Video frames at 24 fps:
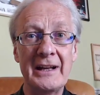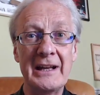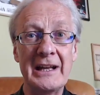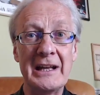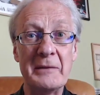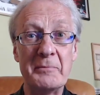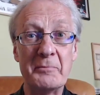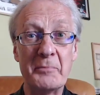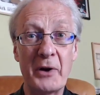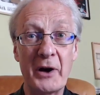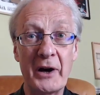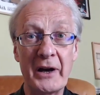
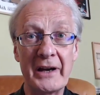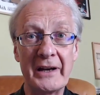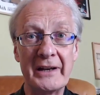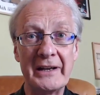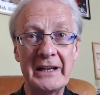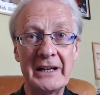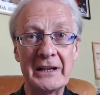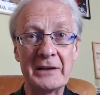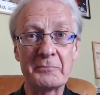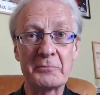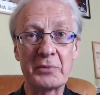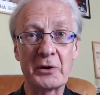he
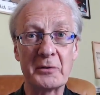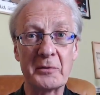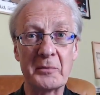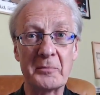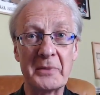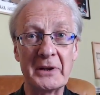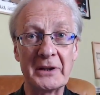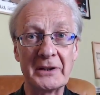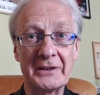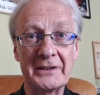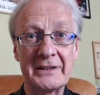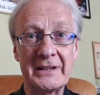pioneered
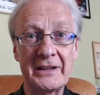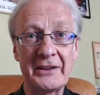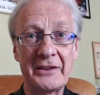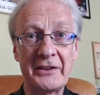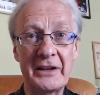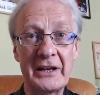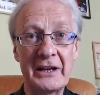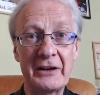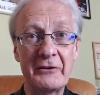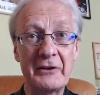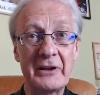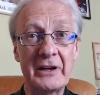probability
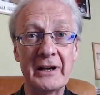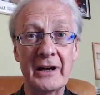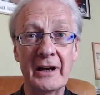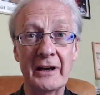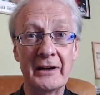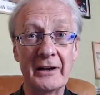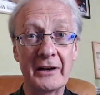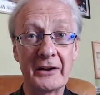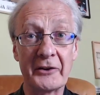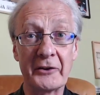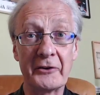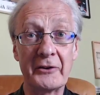theory
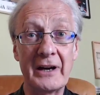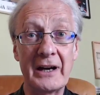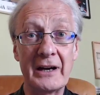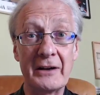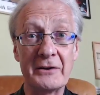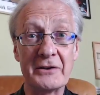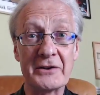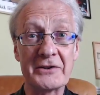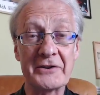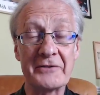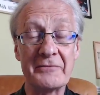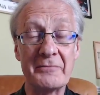and other
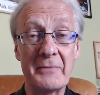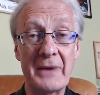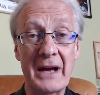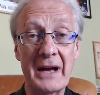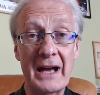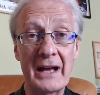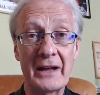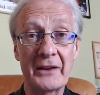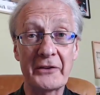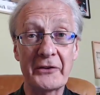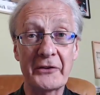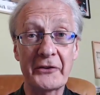areas of
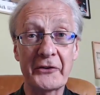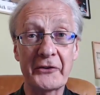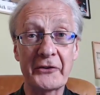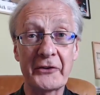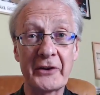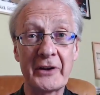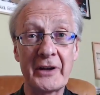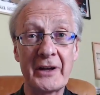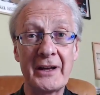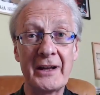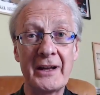maths.